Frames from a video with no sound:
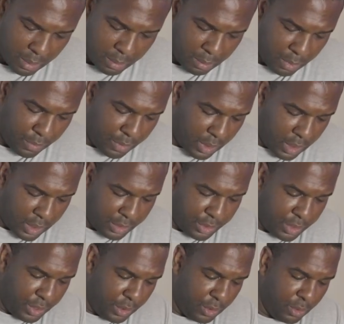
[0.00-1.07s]
Moving on
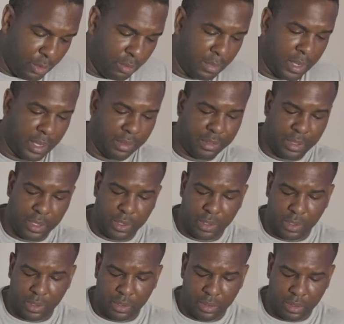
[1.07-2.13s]
to my
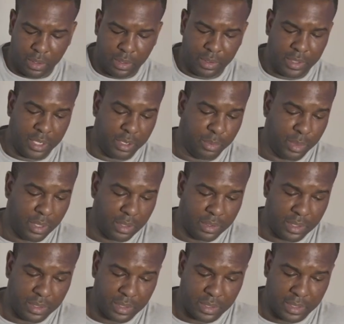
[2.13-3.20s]
third 10 mil.
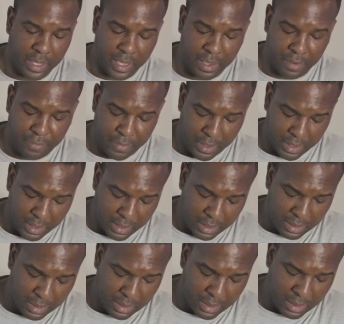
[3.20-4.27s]
This is the
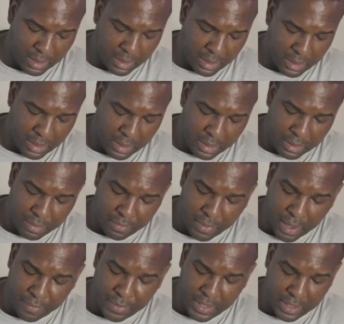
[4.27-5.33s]
FN
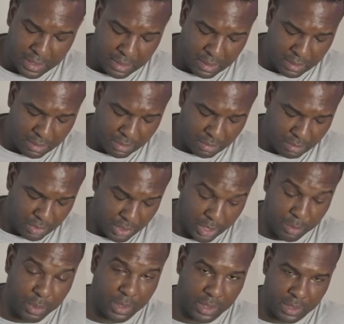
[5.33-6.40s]
510
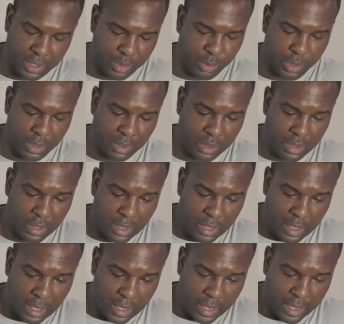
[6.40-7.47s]
chambered in 10 mil.
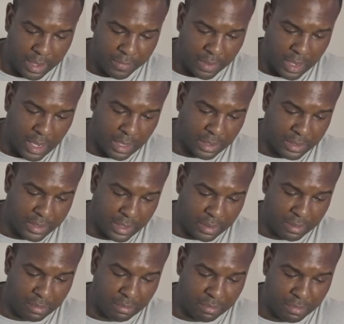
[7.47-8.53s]
I have a
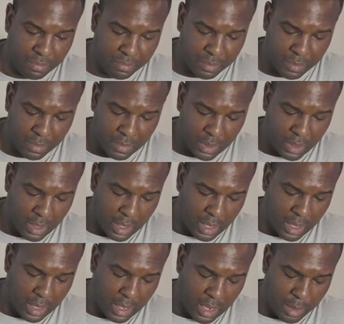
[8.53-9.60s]
Holosun
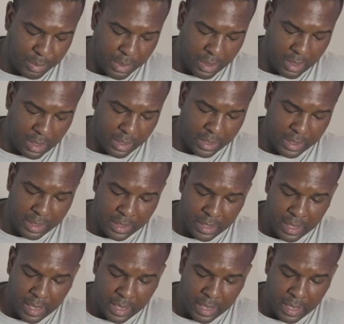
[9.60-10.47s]
optic on it.